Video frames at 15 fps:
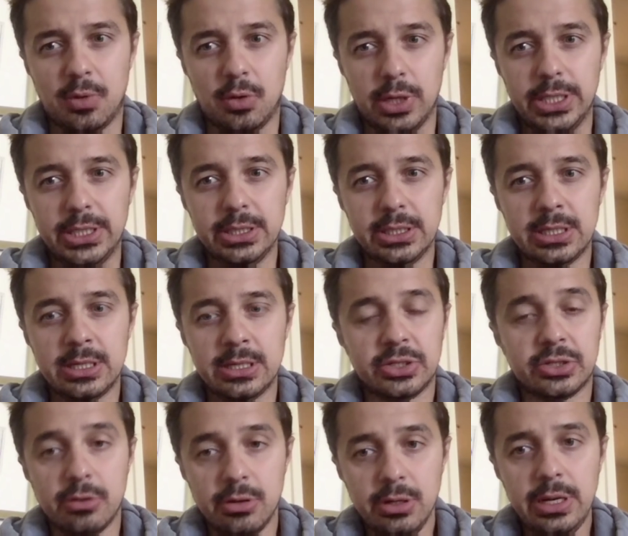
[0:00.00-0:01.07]
point.
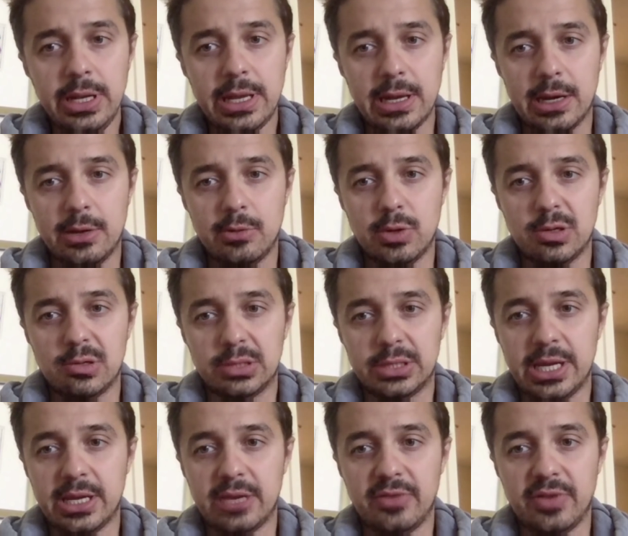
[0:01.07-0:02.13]
Certainly, I will
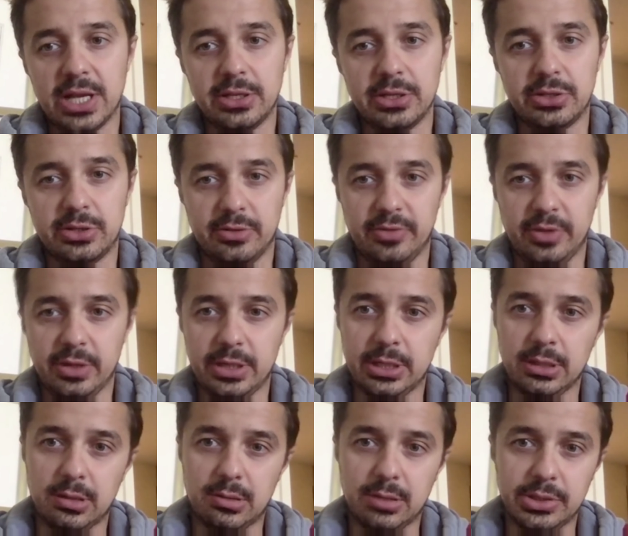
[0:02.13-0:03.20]
take advantage of the
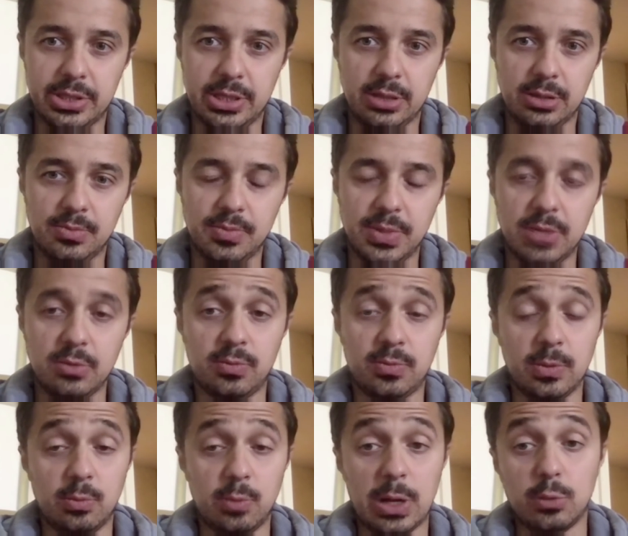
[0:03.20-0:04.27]
technology and
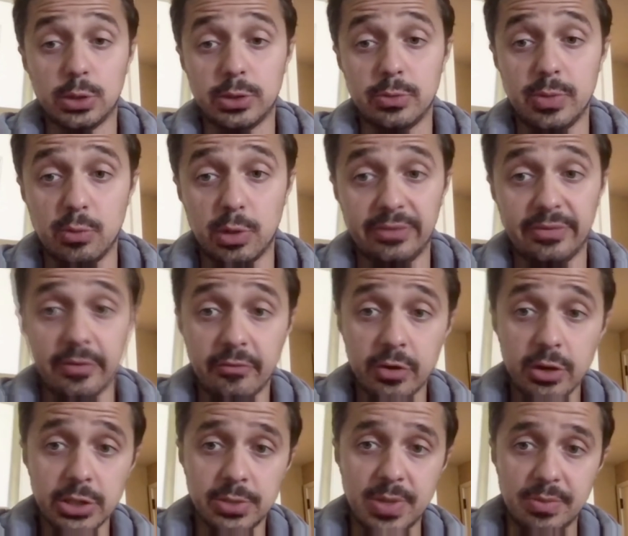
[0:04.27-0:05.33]
I want to be one of the
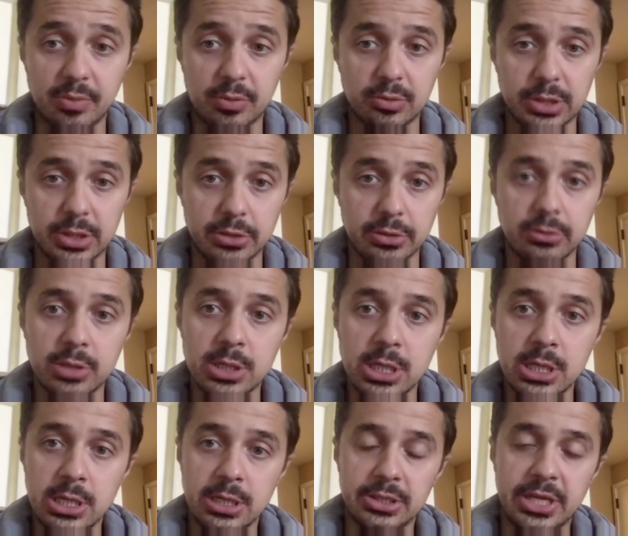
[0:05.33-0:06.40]
first people to
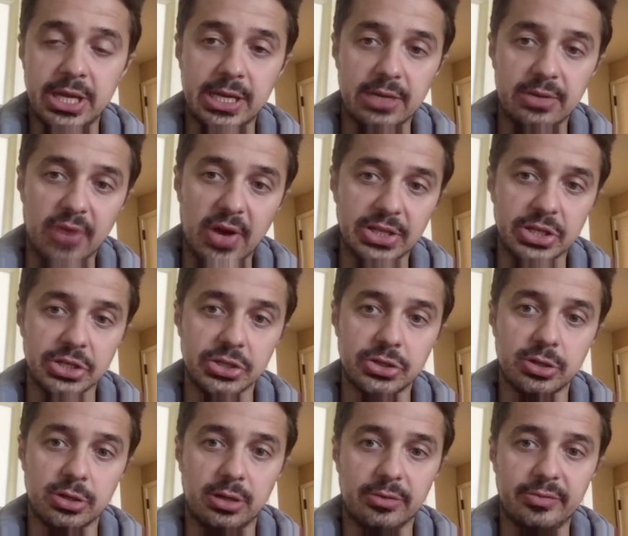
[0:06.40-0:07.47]
take advantage
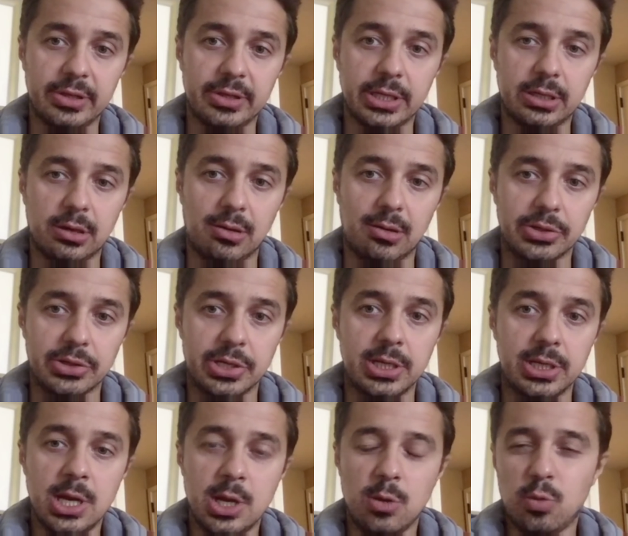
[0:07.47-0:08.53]
of the technology.
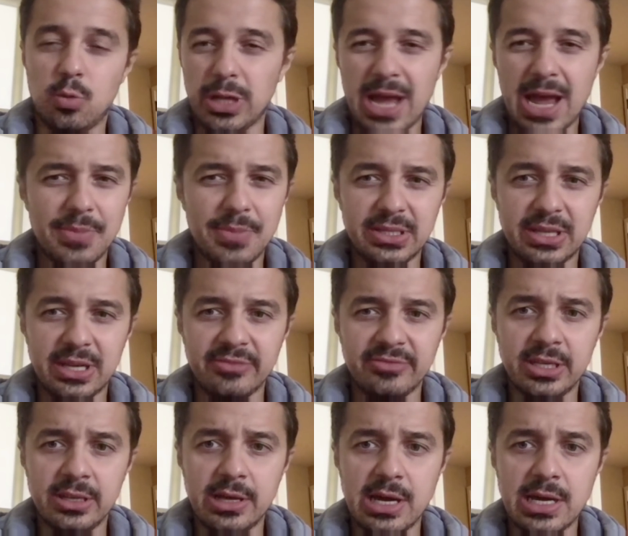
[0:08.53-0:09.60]
What happens
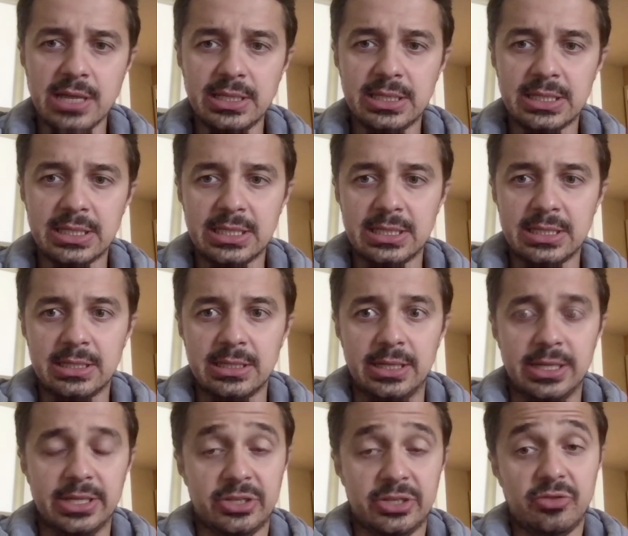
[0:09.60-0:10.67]
after that
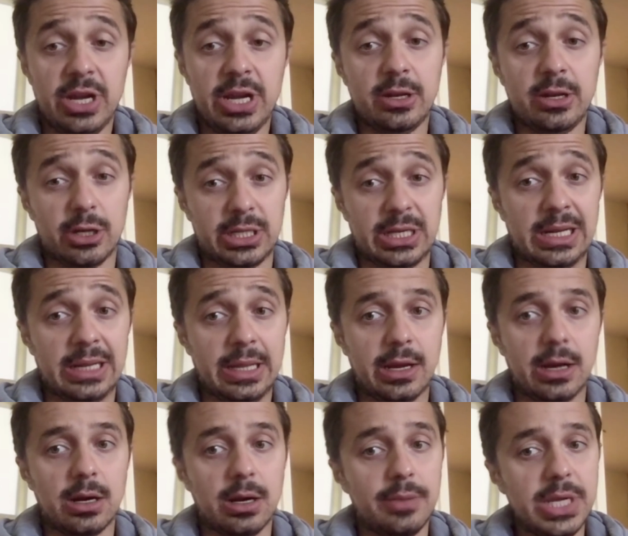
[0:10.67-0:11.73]
is really not
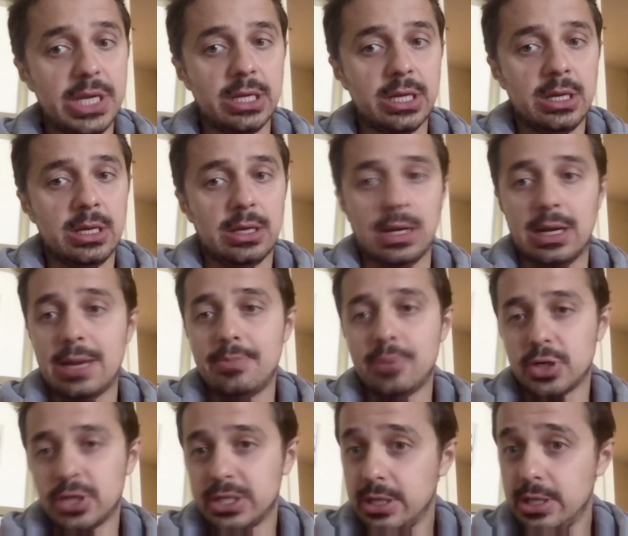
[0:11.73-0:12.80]
clear. I mean, I
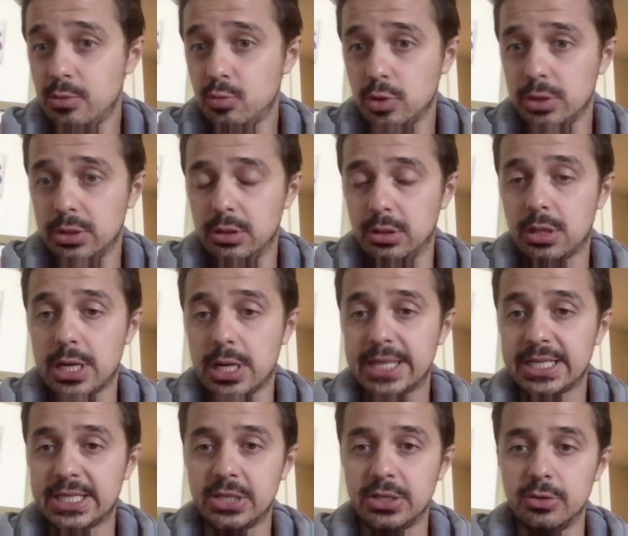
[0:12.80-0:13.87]
personally would like
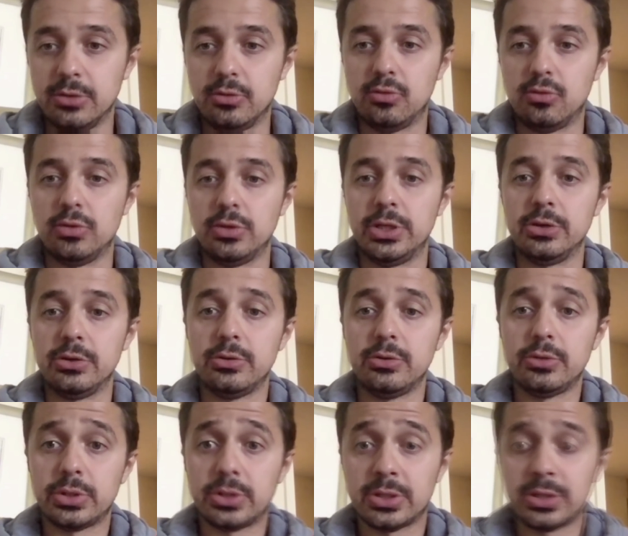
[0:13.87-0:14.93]
to
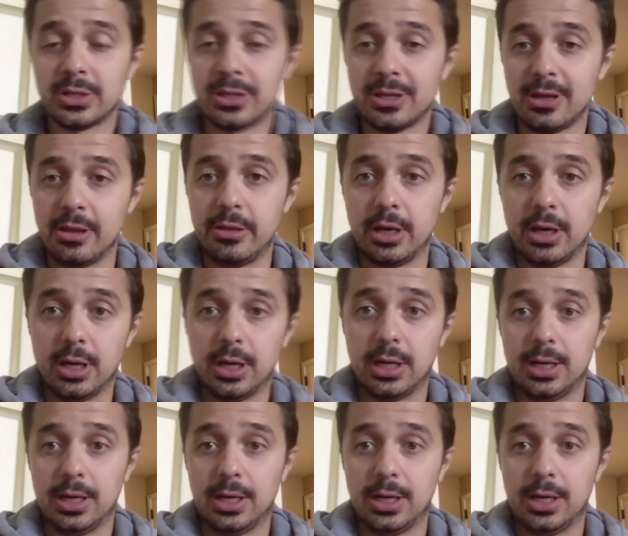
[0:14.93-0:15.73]
use the